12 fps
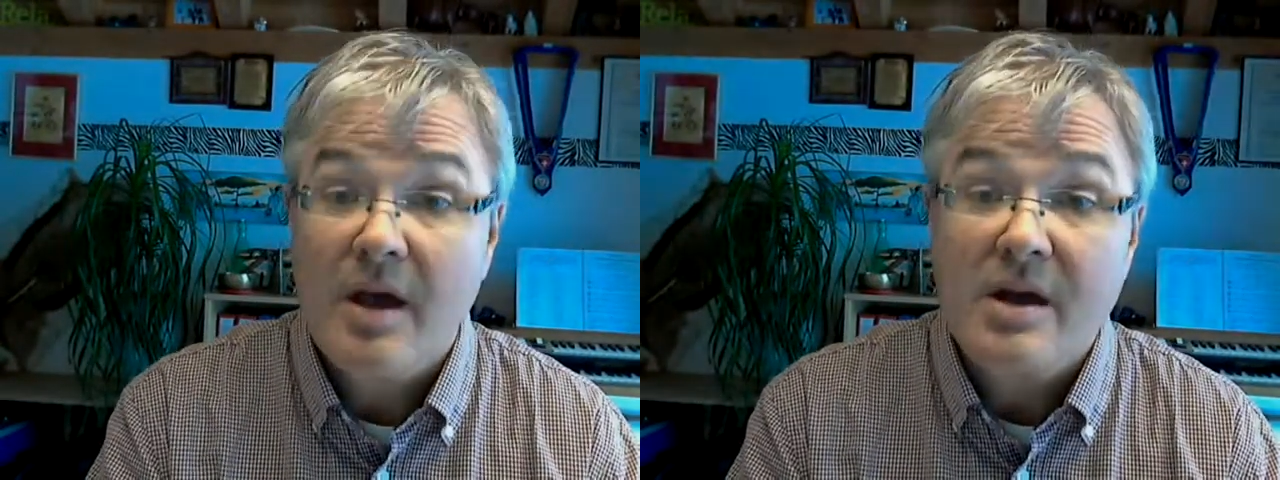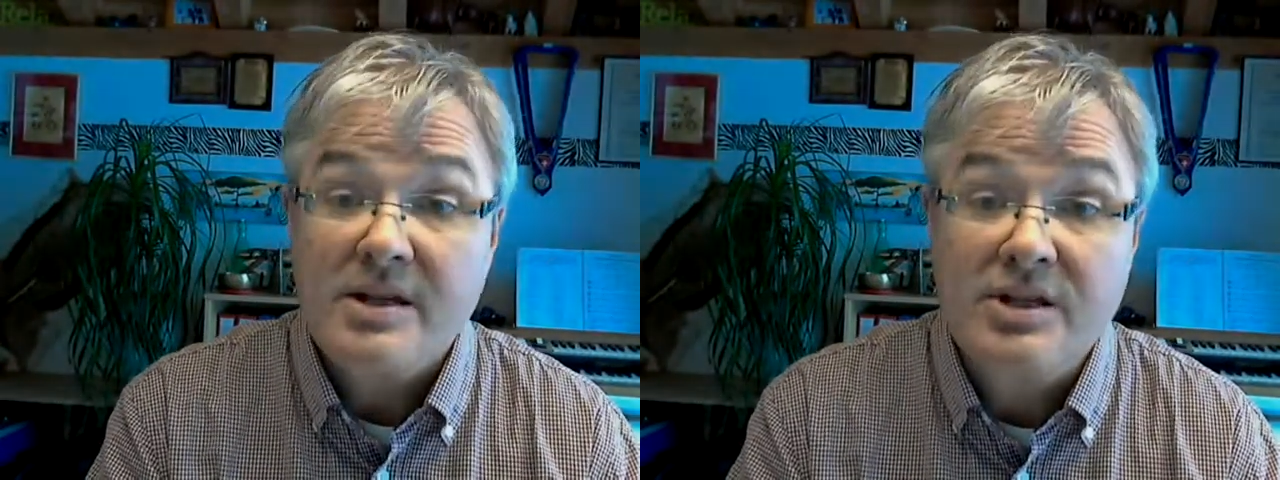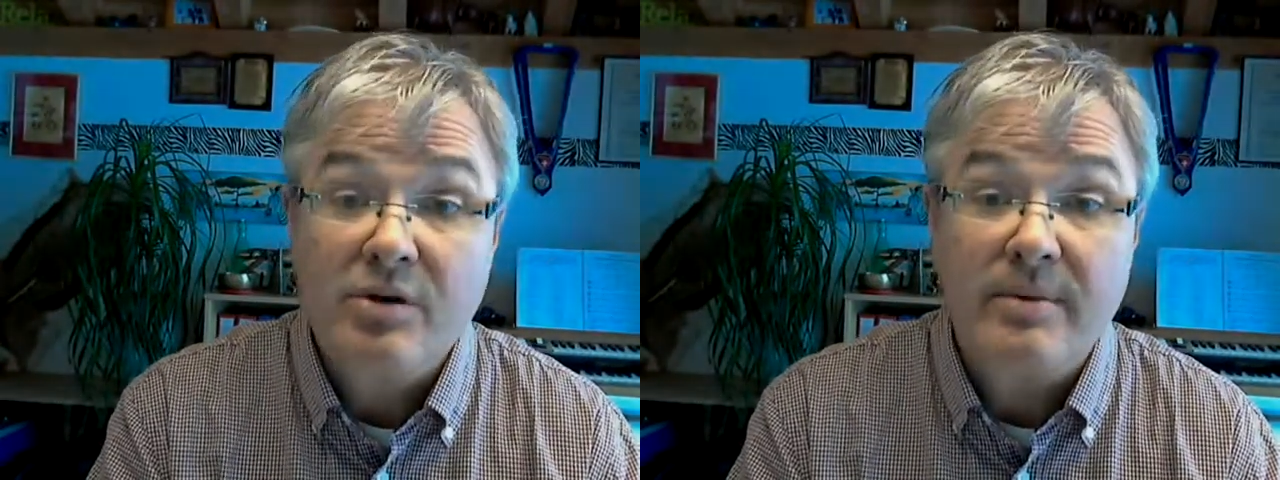
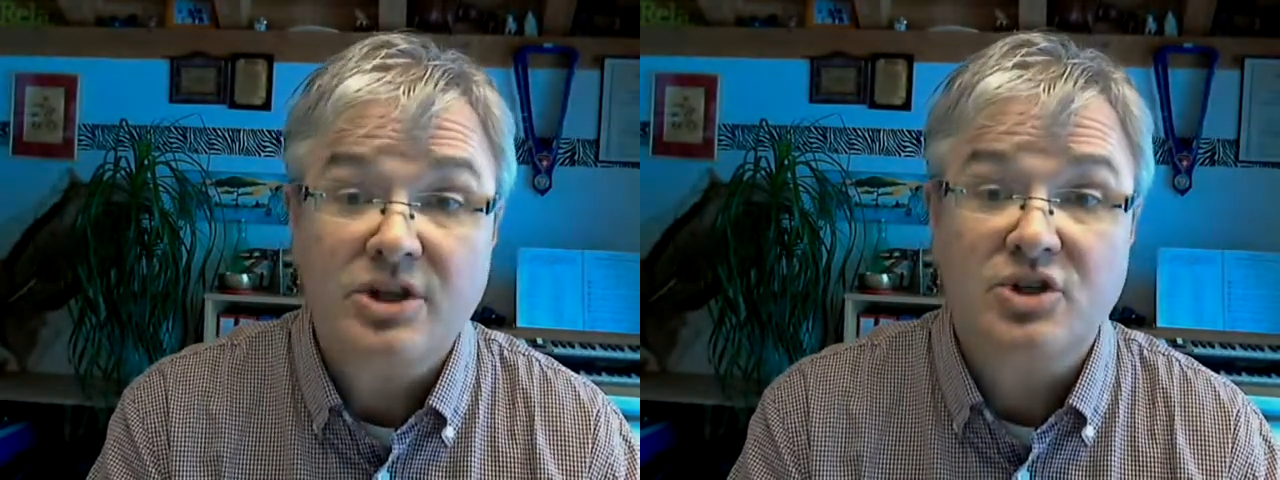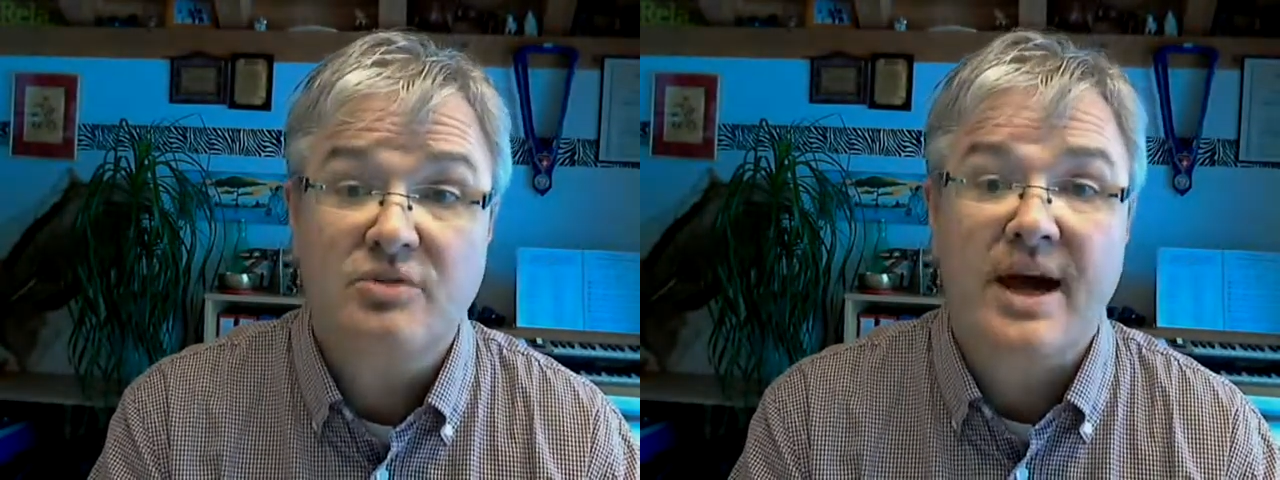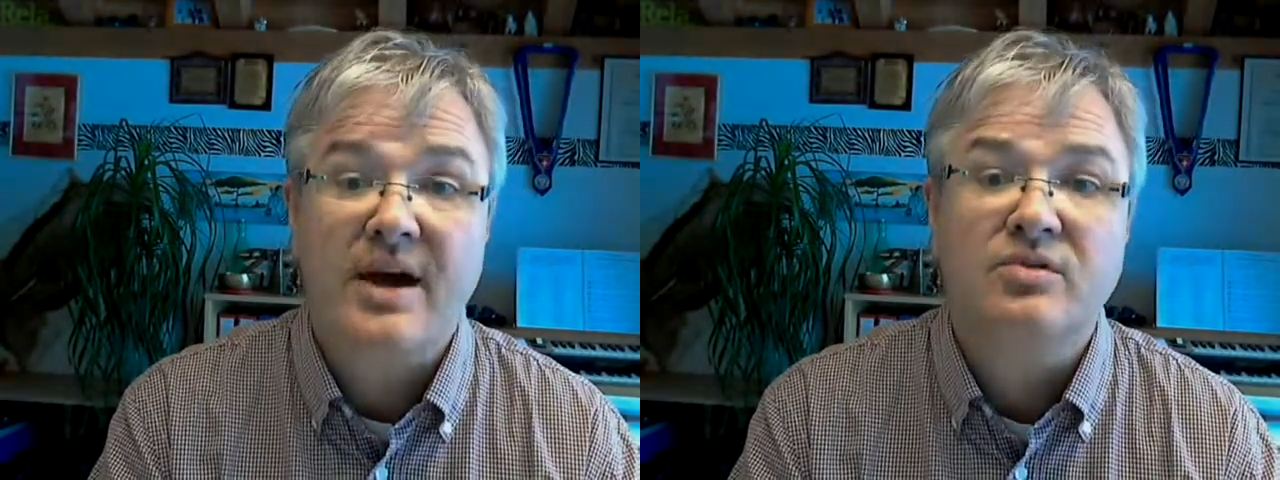So much
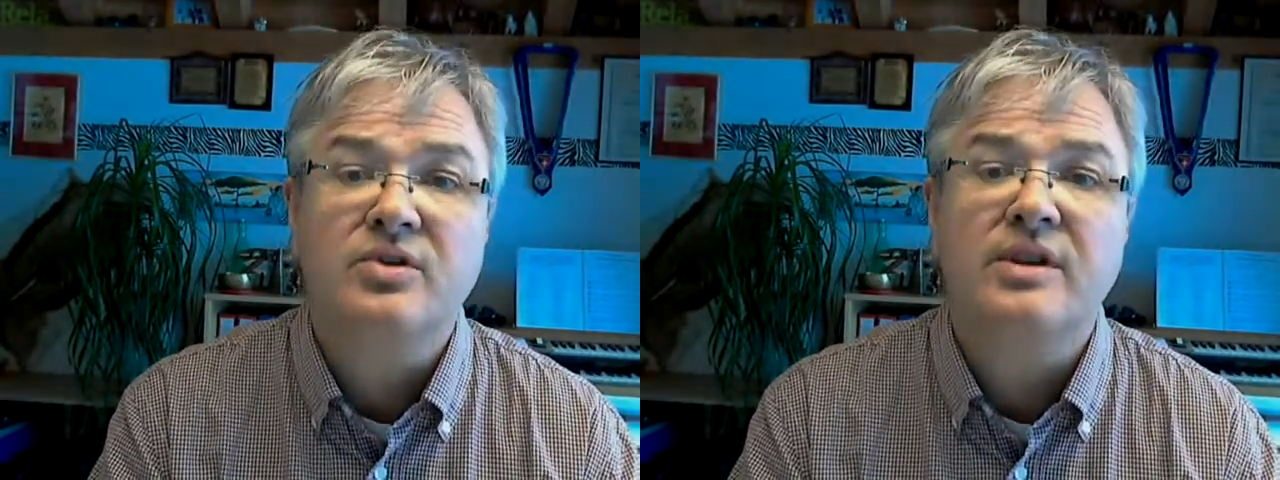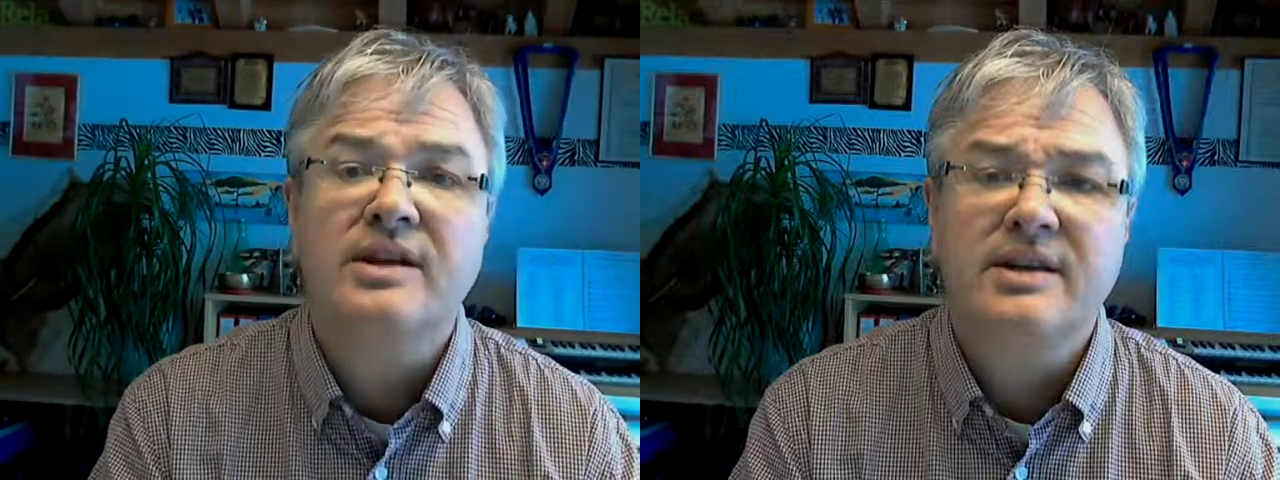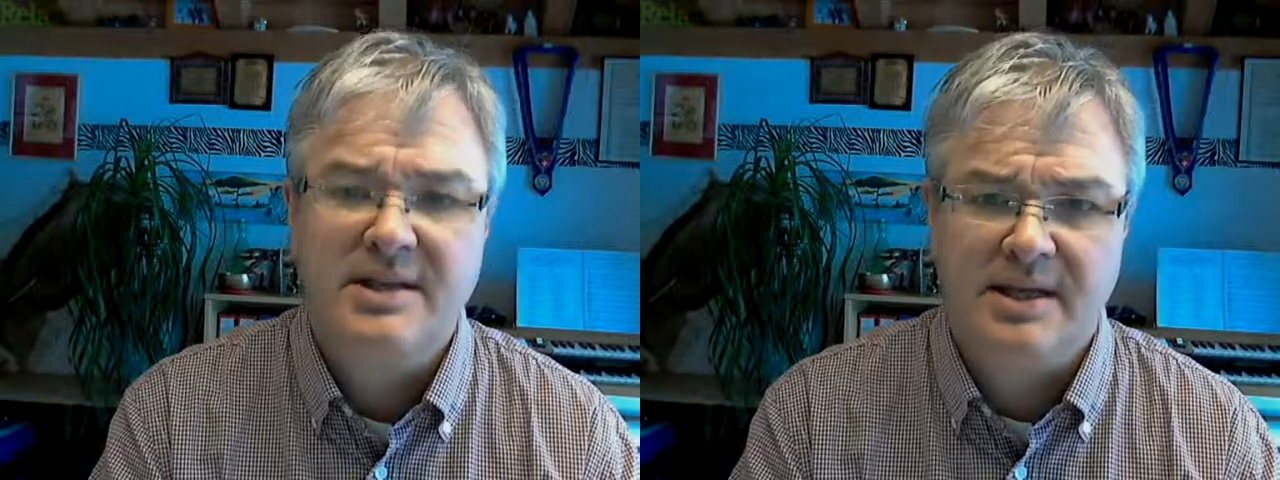about
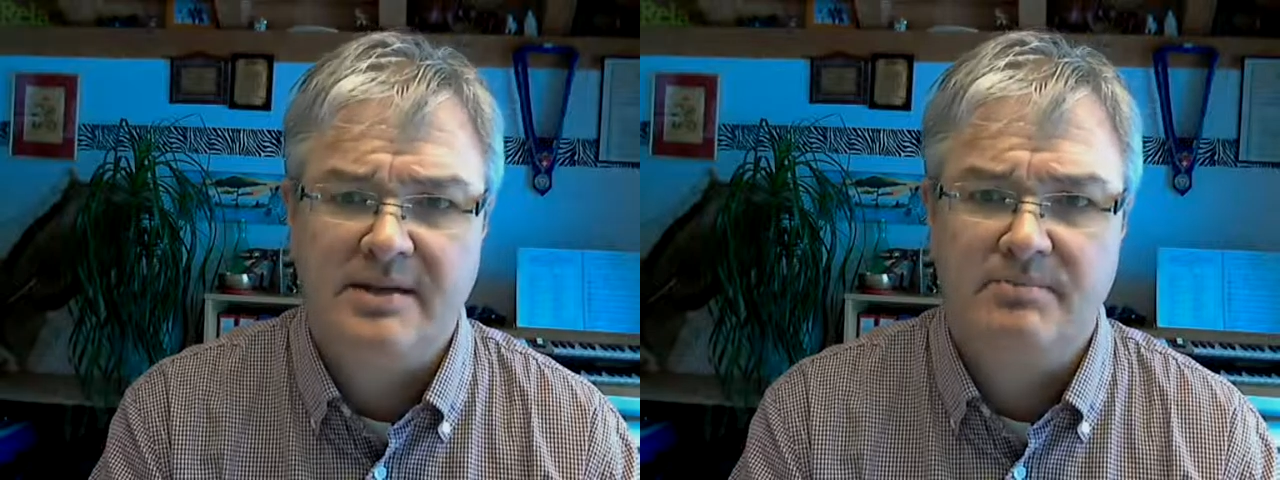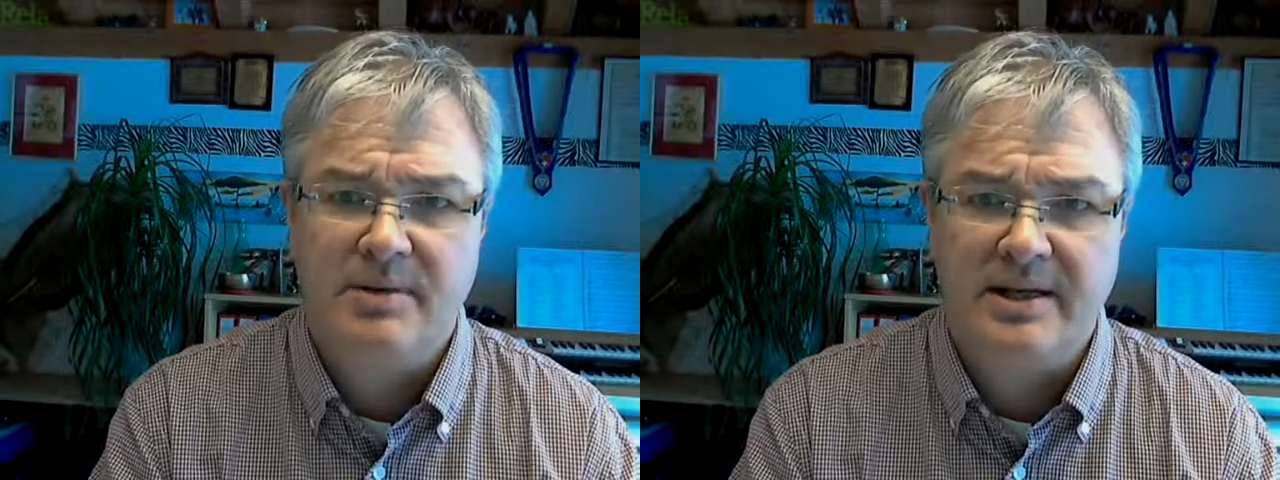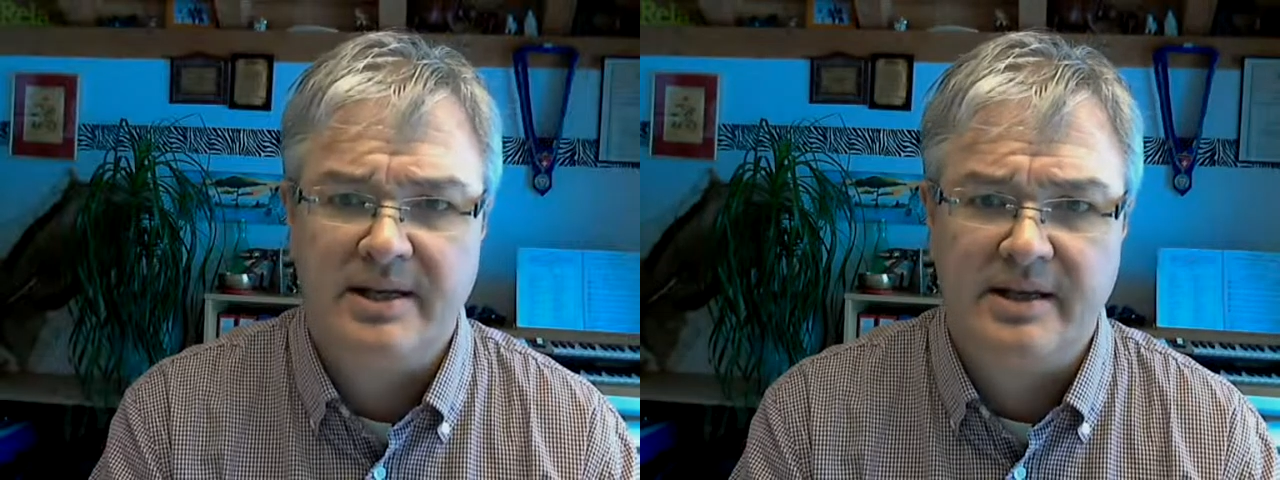team
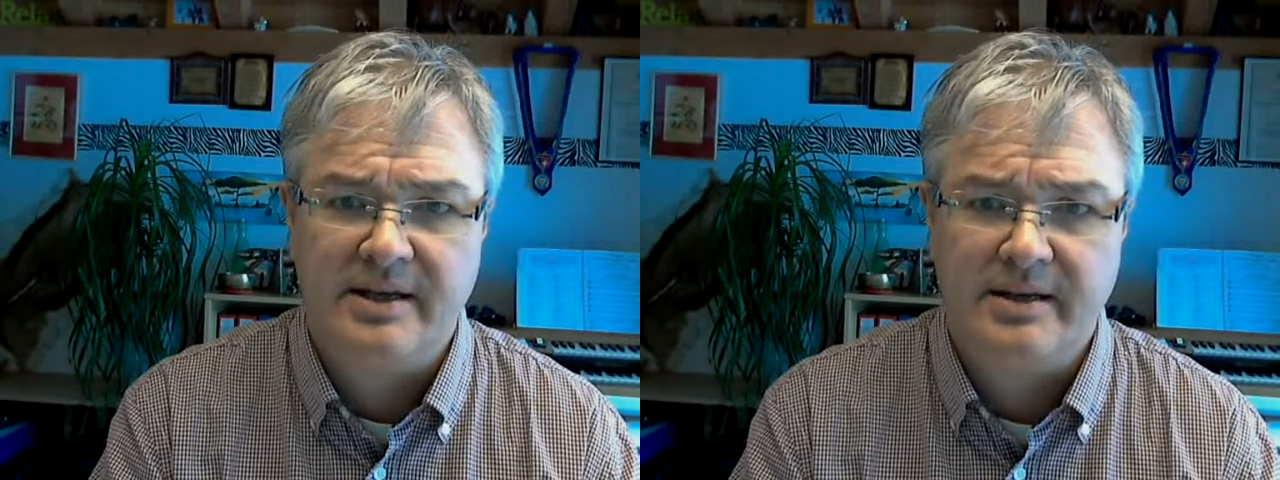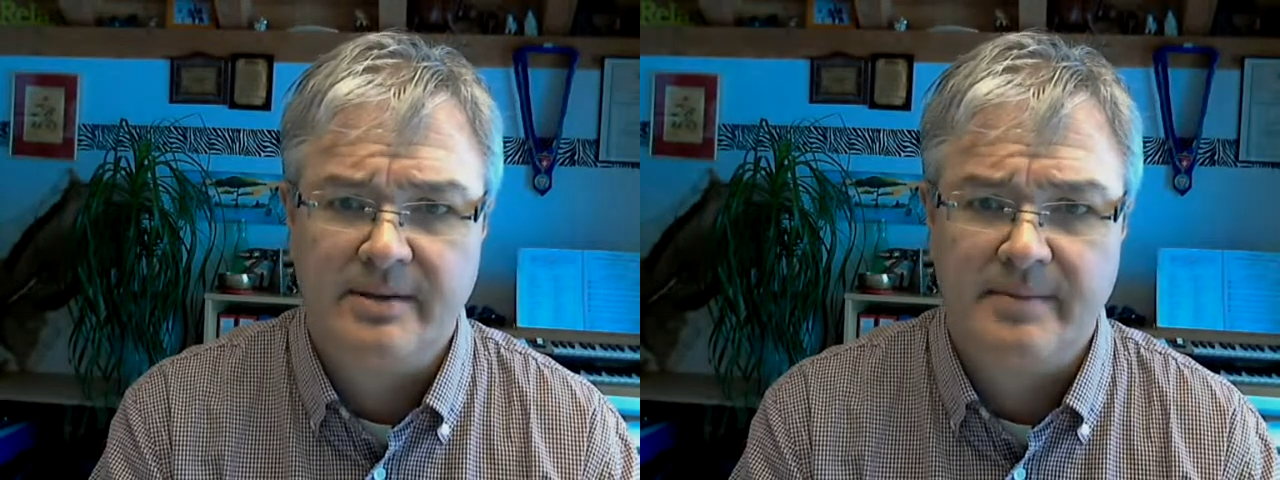building.